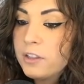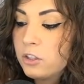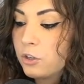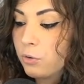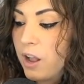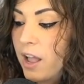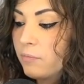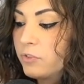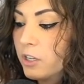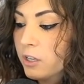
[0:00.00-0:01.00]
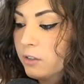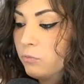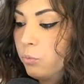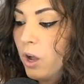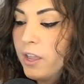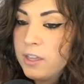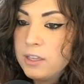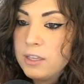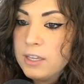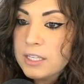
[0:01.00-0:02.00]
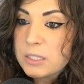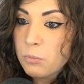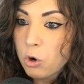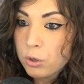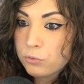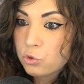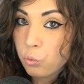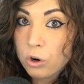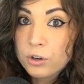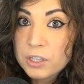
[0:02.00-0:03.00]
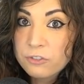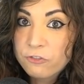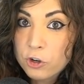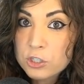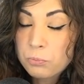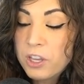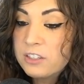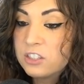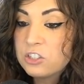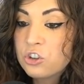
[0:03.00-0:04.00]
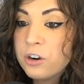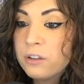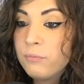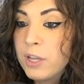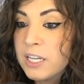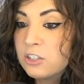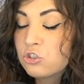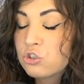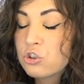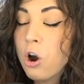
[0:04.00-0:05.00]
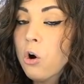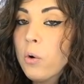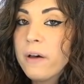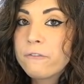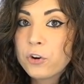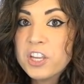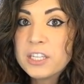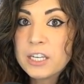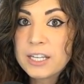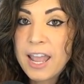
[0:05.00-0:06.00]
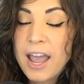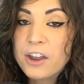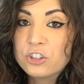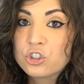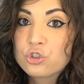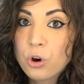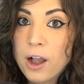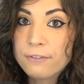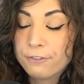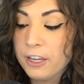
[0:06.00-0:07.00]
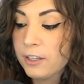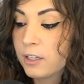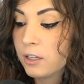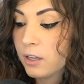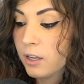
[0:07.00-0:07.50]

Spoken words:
the crap, what his motives were in the first place. This could have been so freaking catastrophic